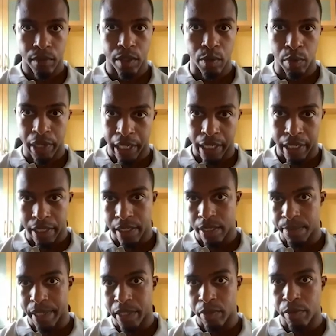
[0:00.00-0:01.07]
one
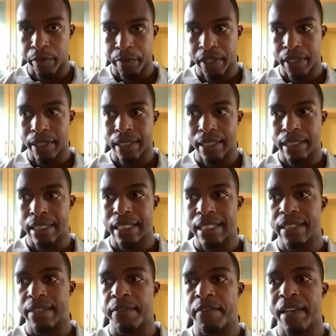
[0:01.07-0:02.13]
another's mental fitness,
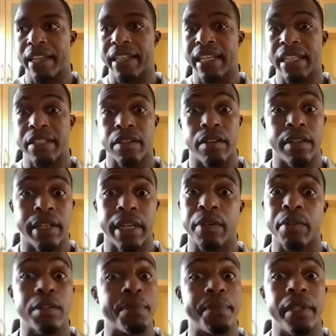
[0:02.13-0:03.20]
is the fact that it's okay
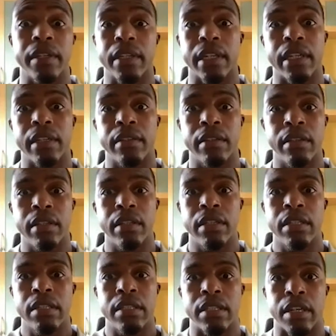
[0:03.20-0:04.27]
not to be okay.
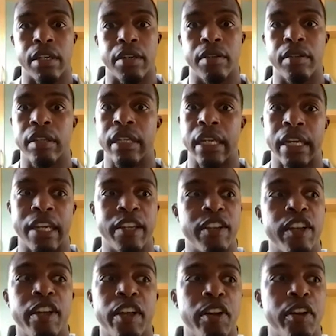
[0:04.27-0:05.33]
So yeah,
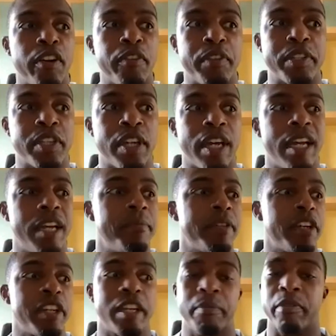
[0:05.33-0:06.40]
a lot of the time,
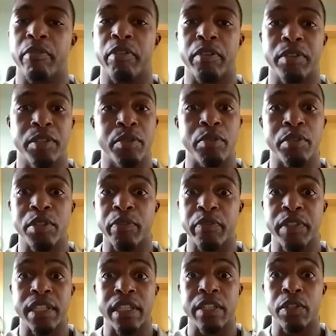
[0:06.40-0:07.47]
don't get me wrong, the scores
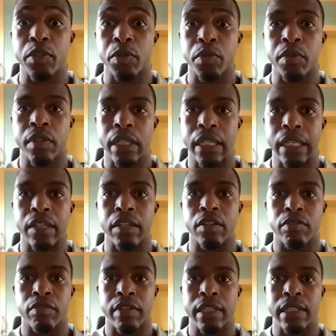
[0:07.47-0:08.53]
obviously do
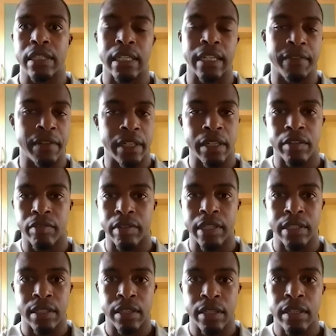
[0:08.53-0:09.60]
increase. They definitely
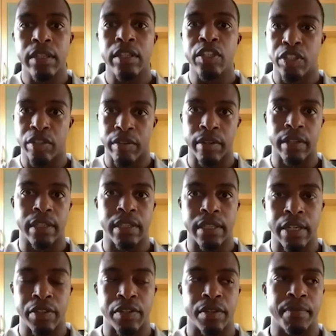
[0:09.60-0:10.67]
increase during the
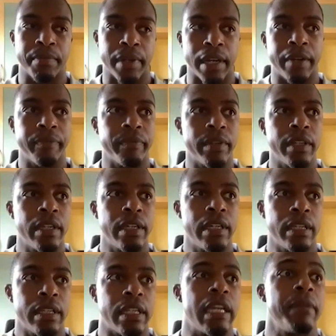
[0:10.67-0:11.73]
session, but
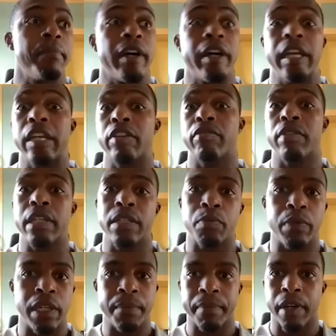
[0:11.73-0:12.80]
they might increase
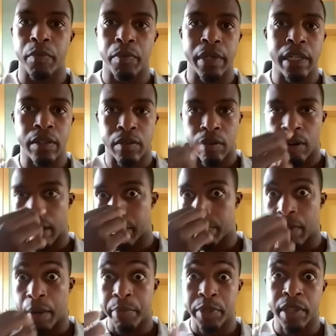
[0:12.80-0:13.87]
week by week, or
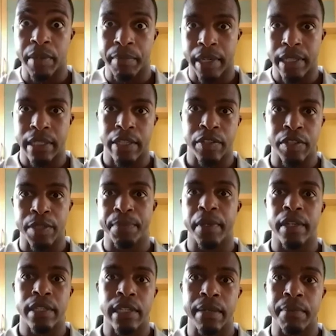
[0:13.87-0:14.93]
I'm doing my sessions
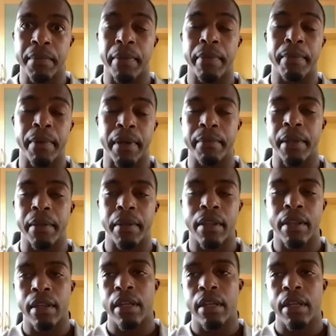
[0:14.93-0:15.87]
personally month by month.